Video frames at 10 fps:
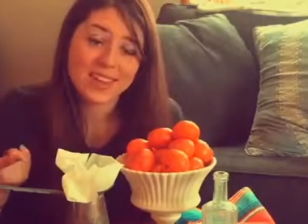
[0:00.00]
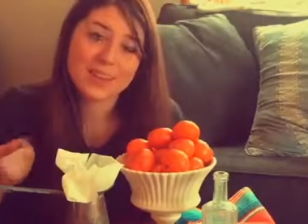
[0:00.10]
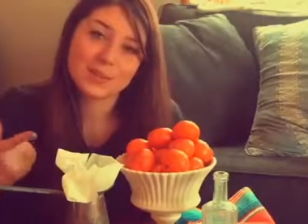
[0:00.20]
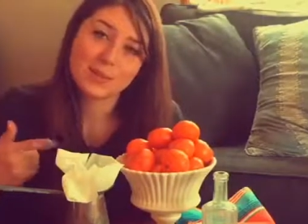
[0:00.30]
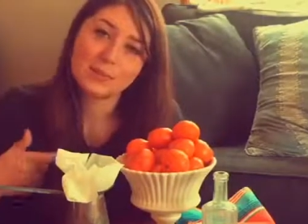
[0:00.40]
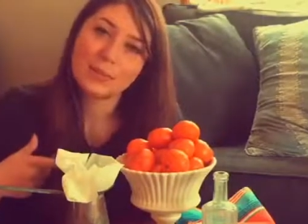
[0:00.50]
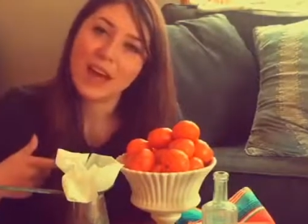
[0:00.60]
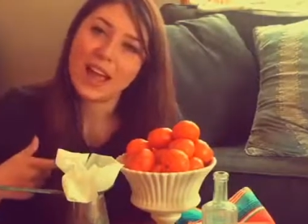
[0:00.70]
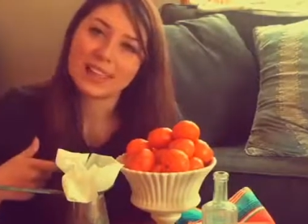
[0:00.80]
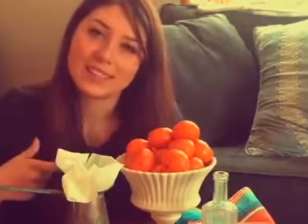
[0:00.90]
So it's
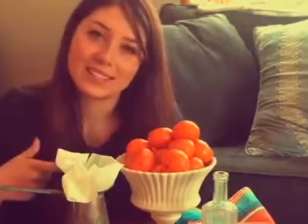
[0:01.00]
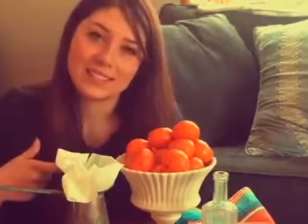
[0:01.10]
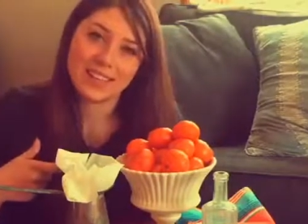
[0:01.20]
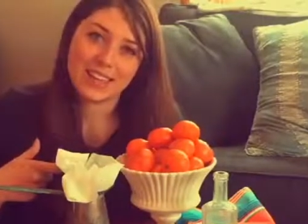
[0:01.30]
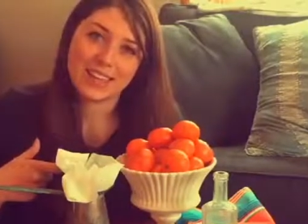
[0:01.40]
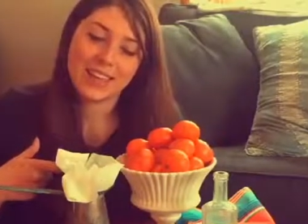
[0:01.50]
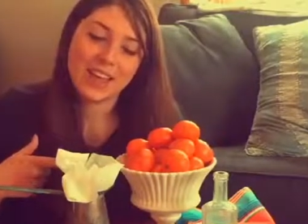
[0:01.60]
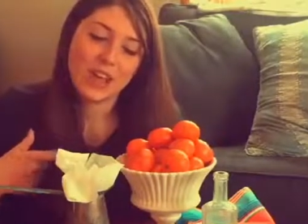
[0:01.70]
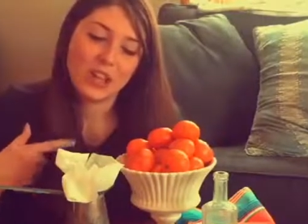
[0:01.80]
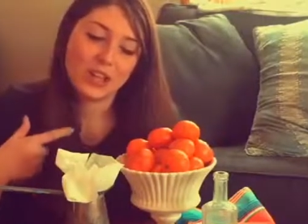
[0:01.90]
practicing
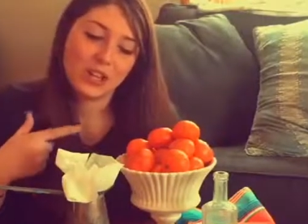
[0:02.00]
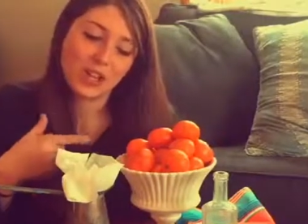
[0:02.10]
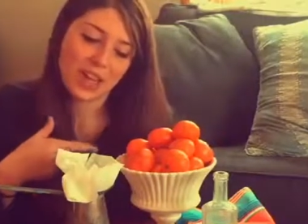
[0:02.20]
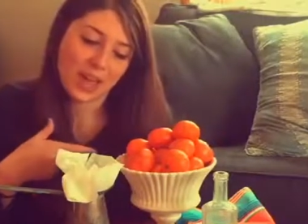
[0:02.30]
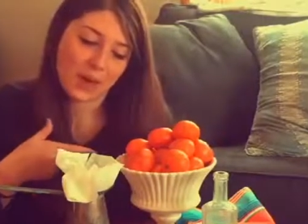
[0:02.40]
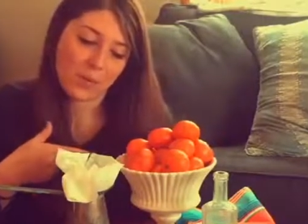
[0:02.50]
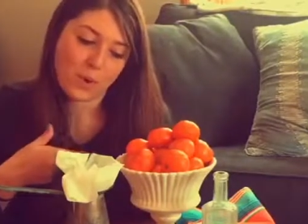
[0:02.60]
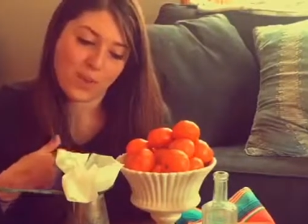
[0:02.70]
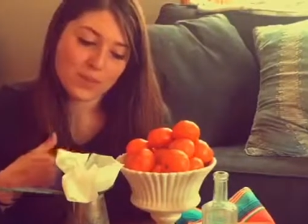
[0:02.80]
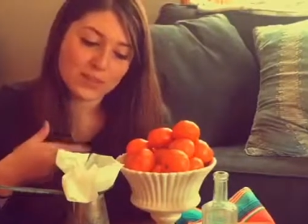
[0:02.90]
looking at
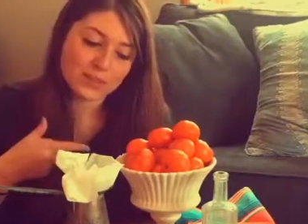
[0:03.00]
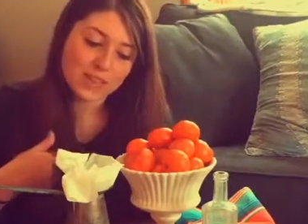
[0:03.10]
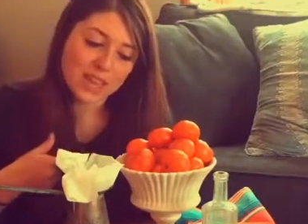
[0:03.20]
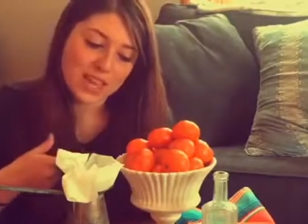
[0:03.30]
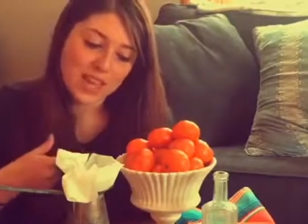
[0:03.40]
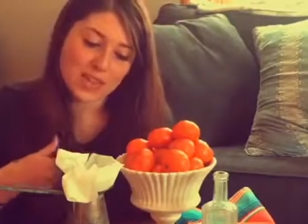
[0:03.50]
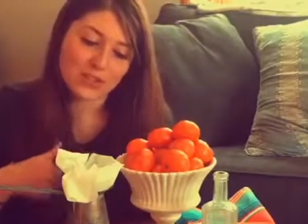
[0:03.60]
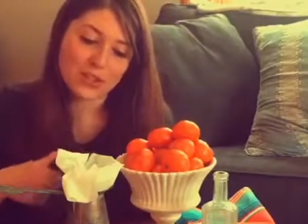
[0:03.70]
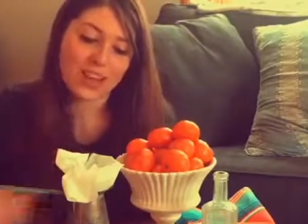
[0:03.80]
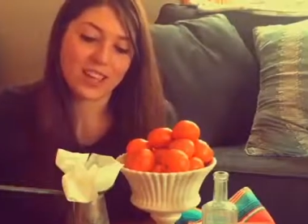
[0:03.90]
what you see and
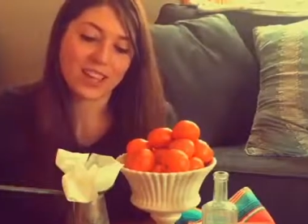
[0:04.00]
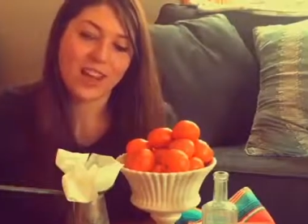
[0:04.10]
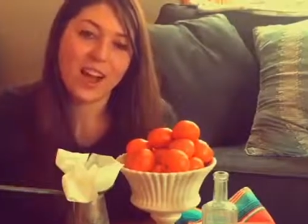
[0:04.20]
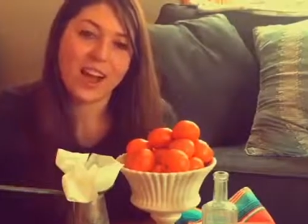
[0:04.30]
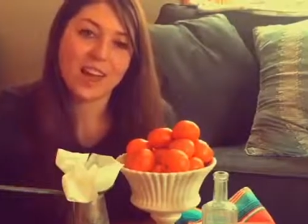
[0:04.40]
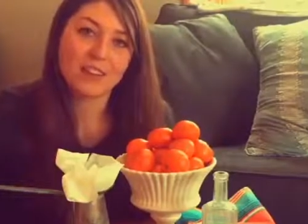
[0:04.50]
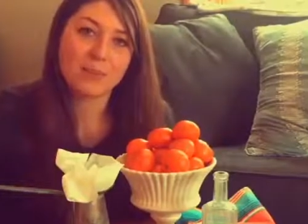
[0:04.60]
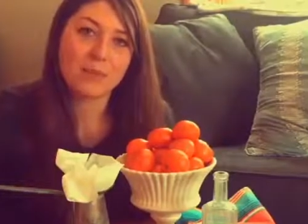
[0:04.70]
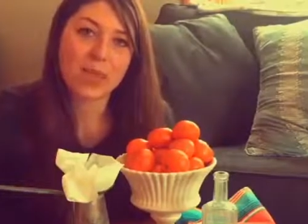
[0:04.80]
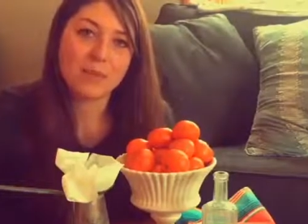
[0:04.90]
drawing it on
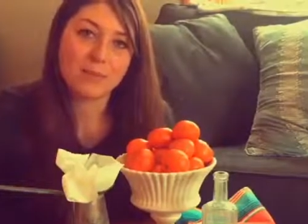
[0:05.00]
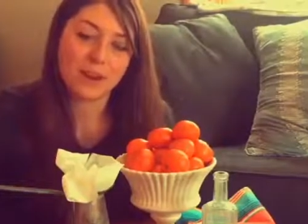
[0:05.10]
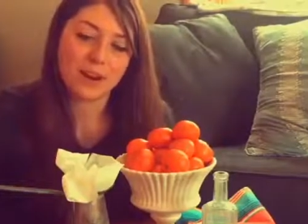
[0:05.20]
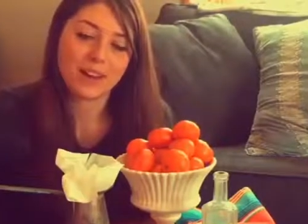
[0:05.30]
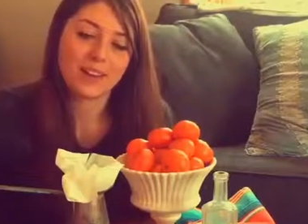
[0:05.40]
your paper